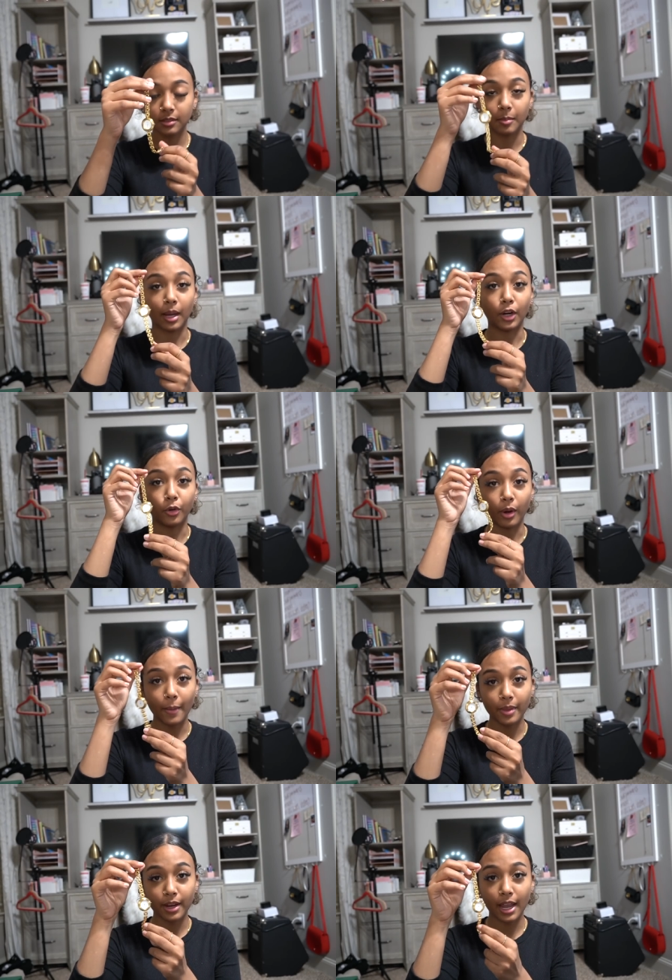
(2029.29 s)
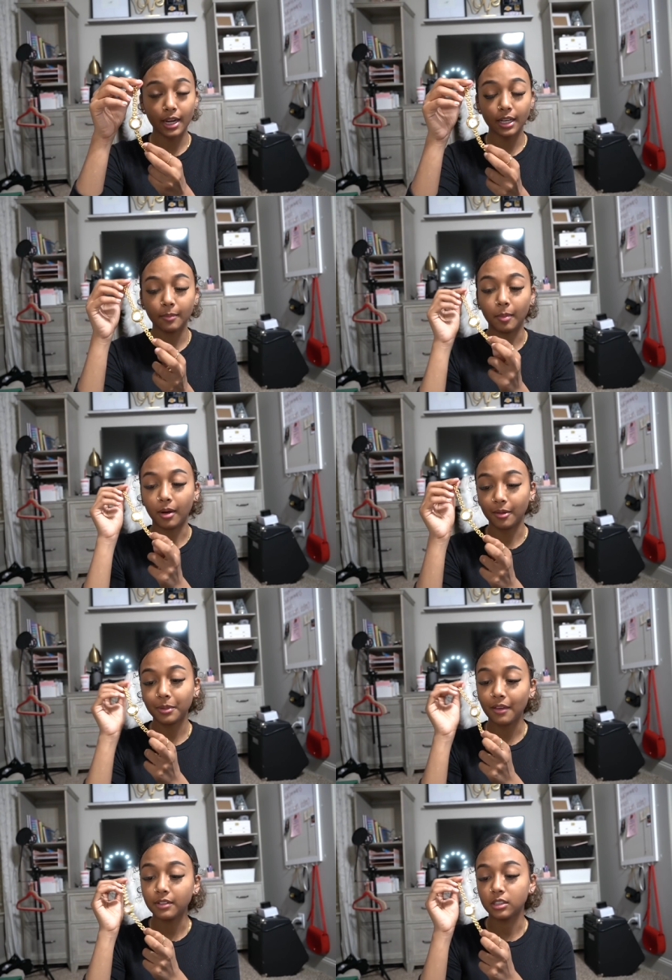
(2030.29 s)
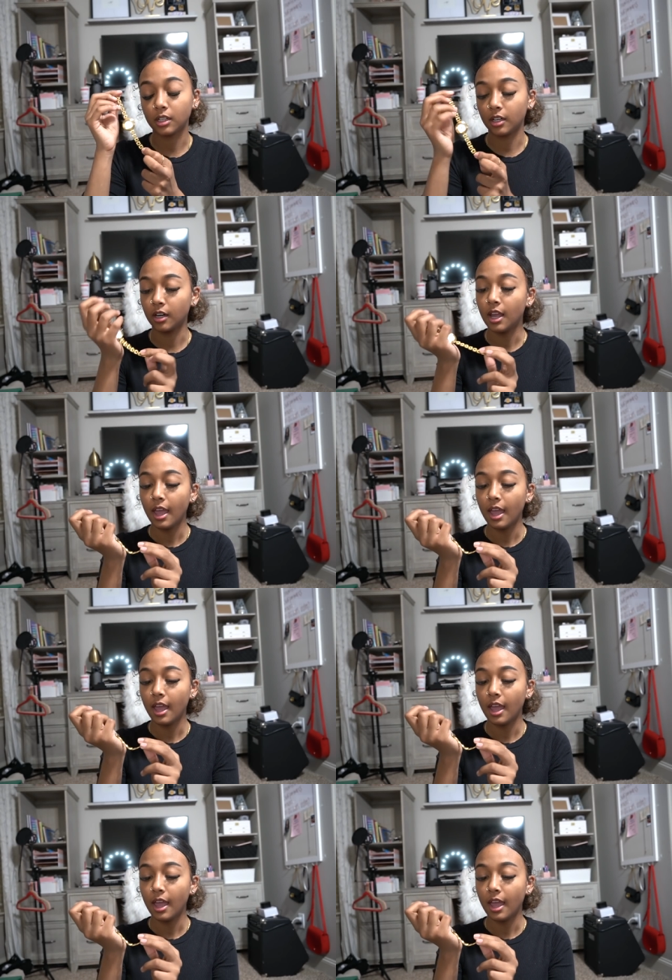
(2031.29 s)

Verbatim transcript: My grandmother had it. My mom gave it to her.